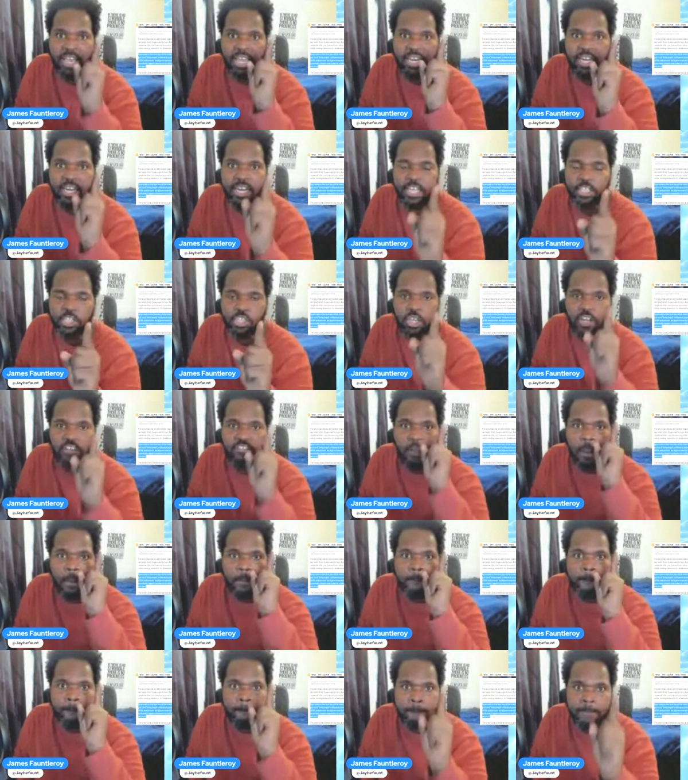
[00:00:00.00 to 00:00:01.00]
initiative,
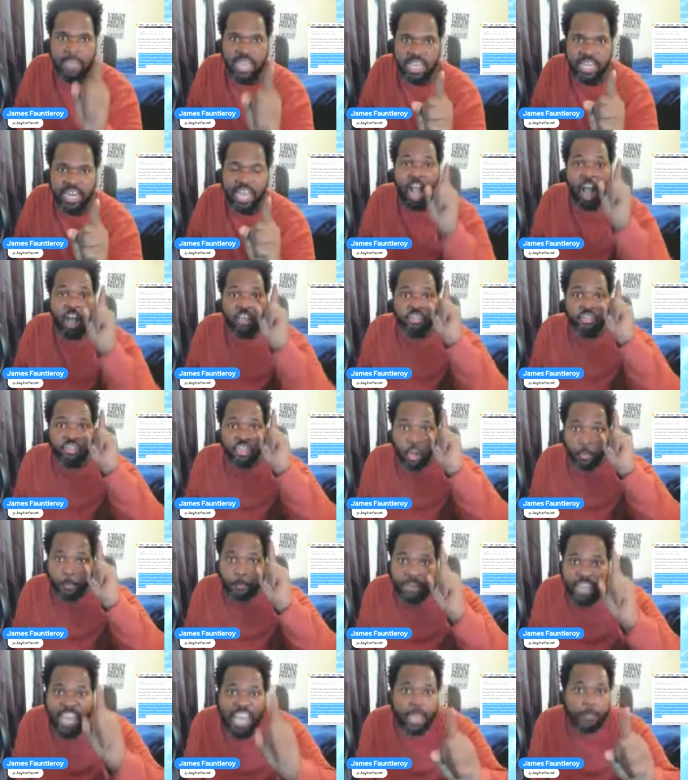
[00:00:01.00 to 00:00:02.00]
meaning
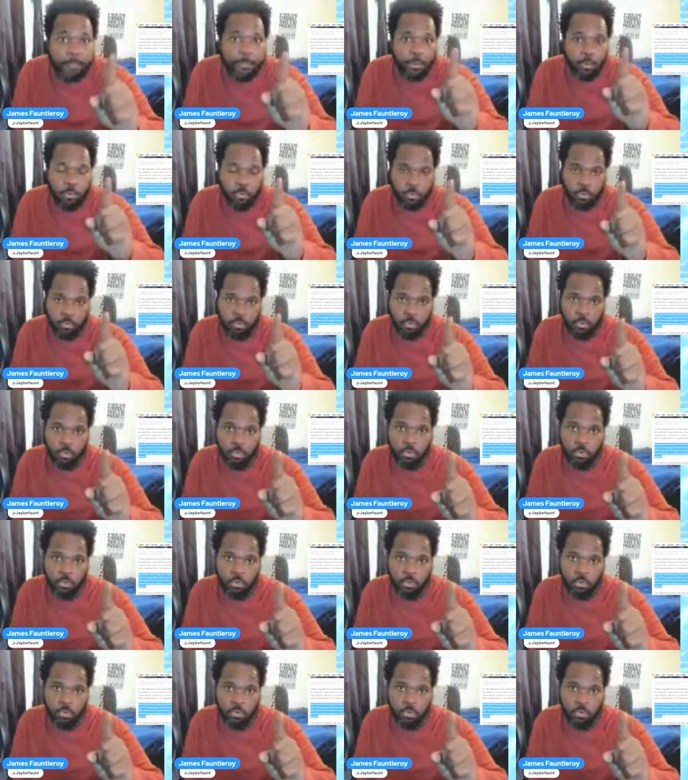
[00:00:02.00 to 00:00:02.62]
the people